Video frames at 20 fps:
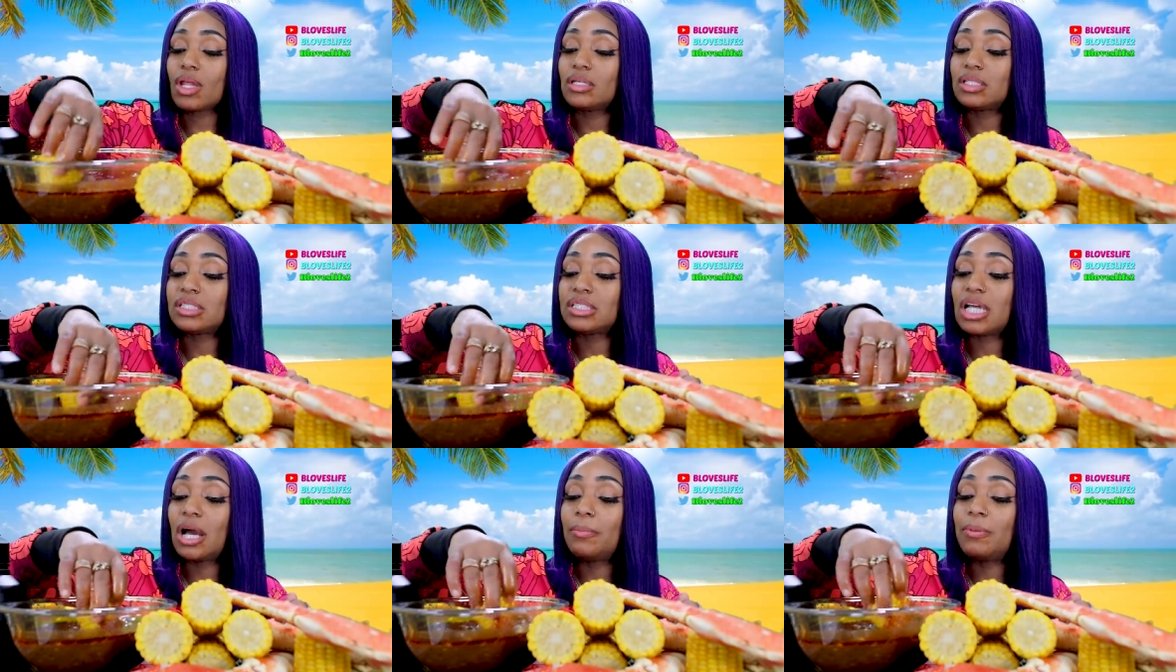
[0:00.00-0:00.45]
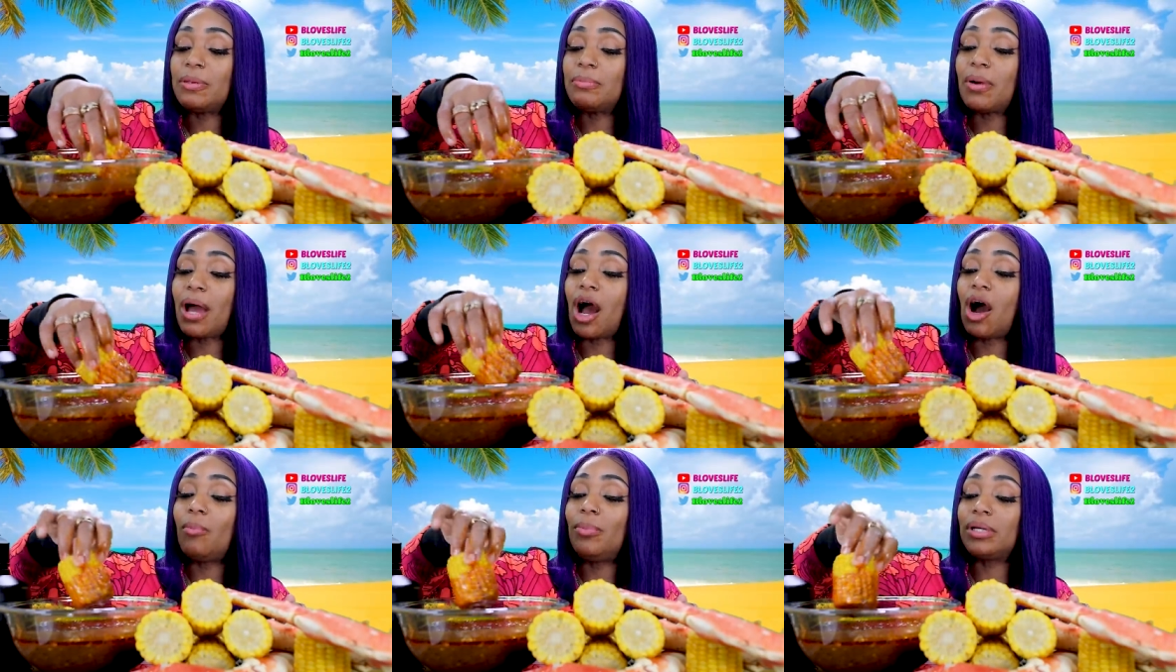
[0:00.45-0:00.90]
shout
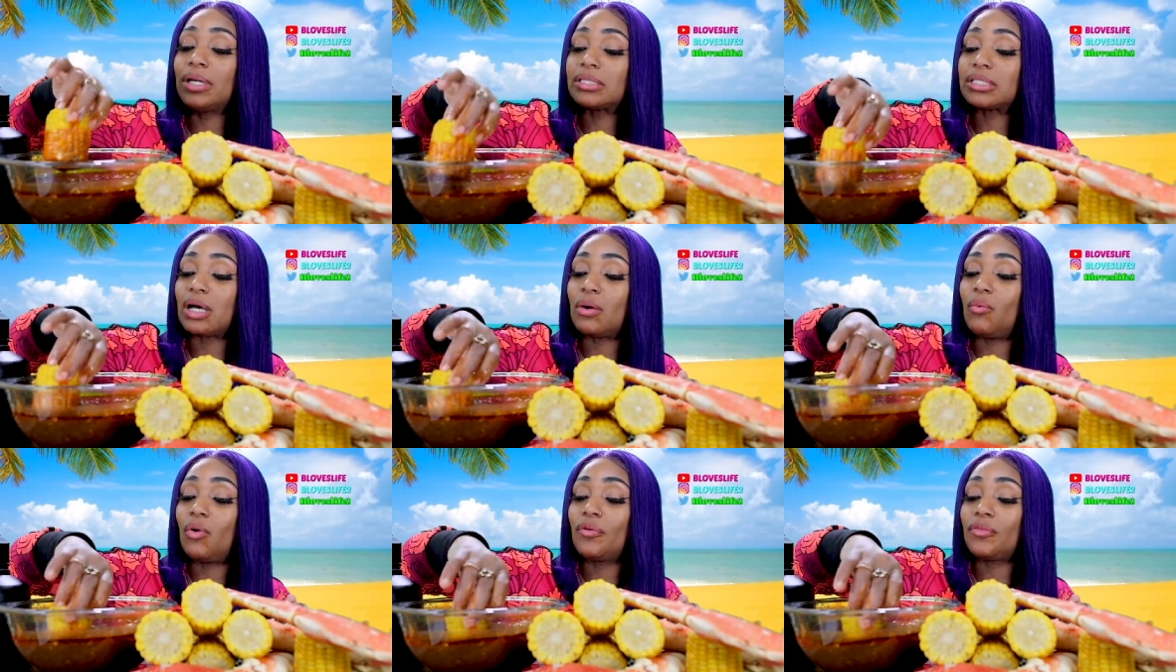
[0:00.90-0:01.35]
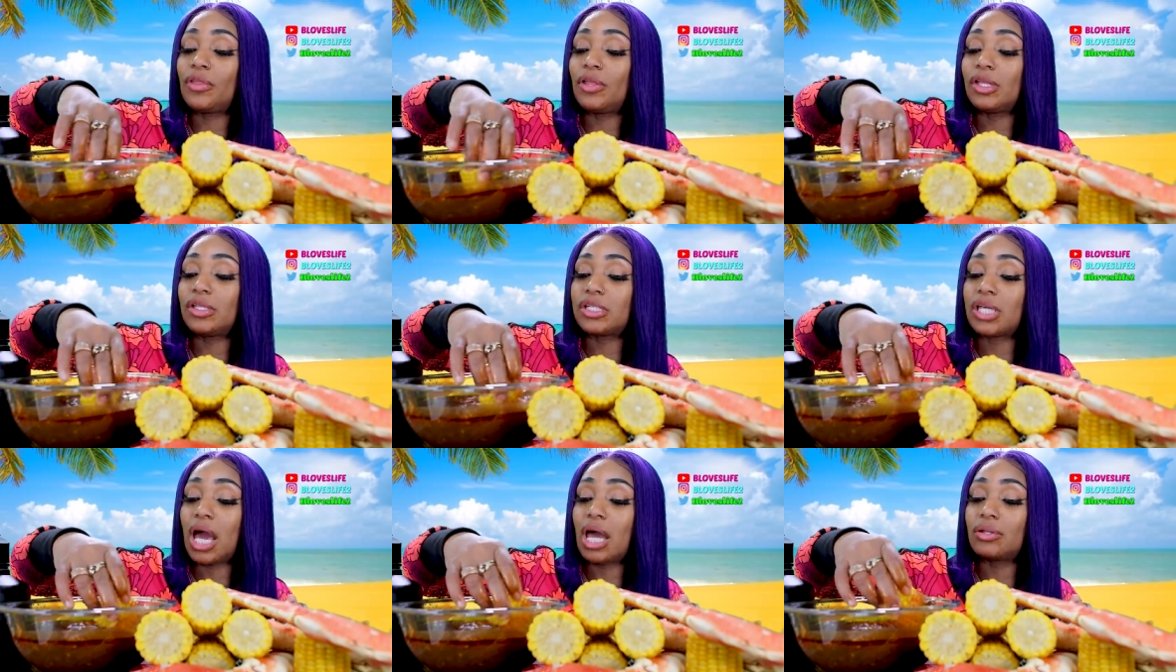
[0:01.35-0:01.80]
people out because I want
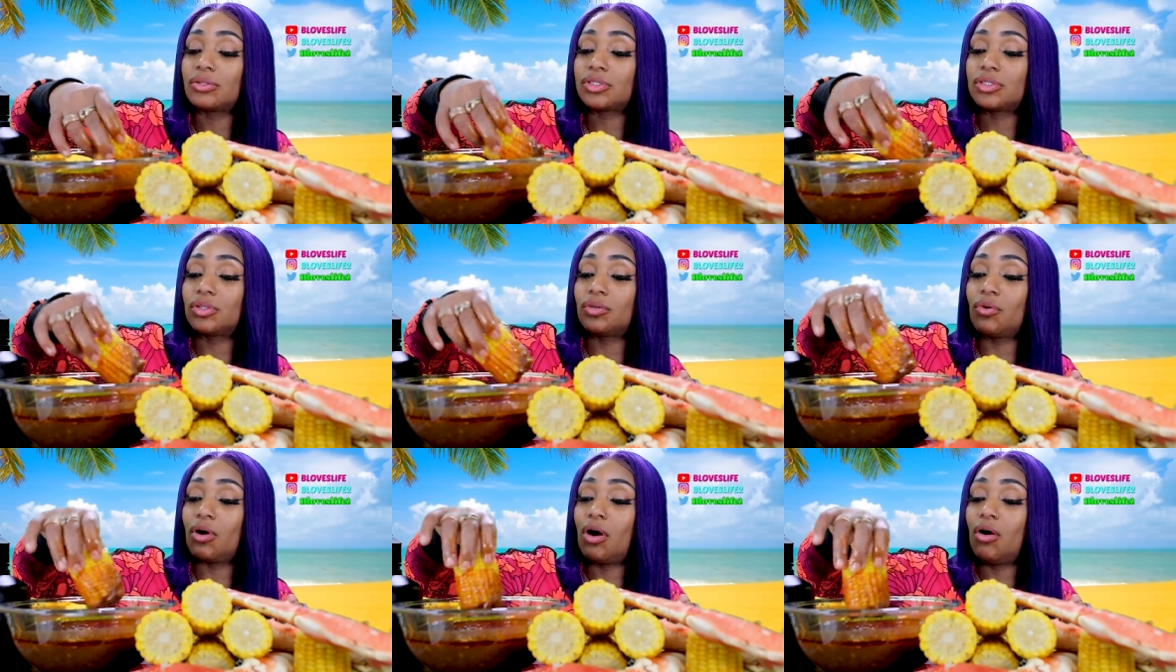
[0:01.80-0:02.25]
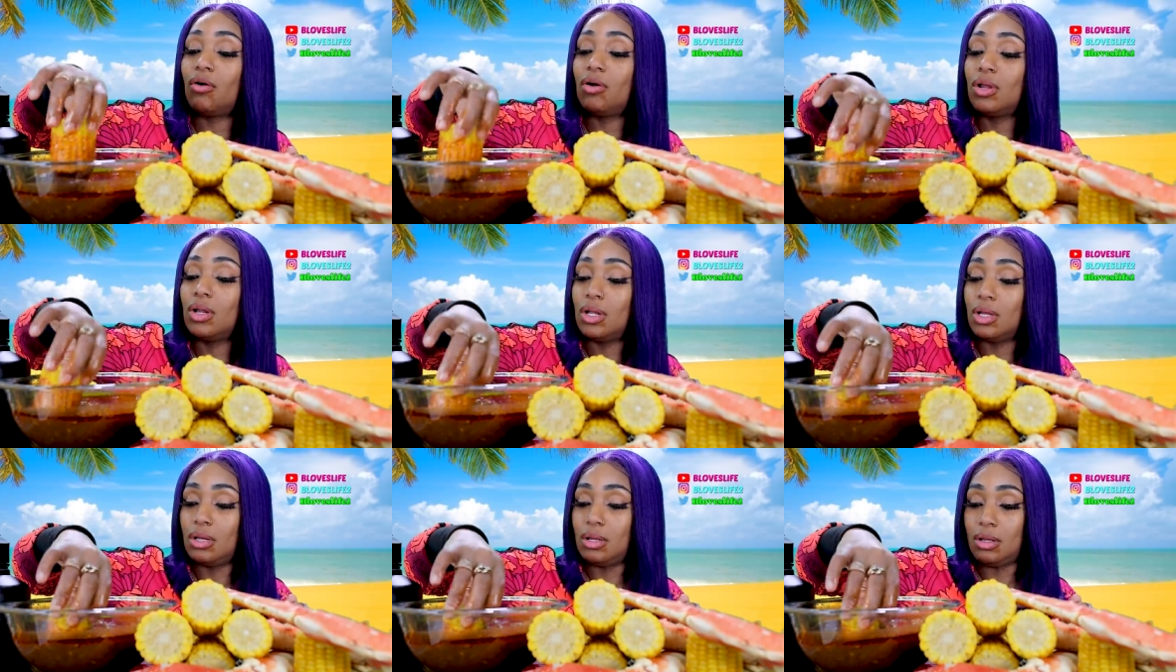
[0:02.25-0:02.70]
their channels to grow.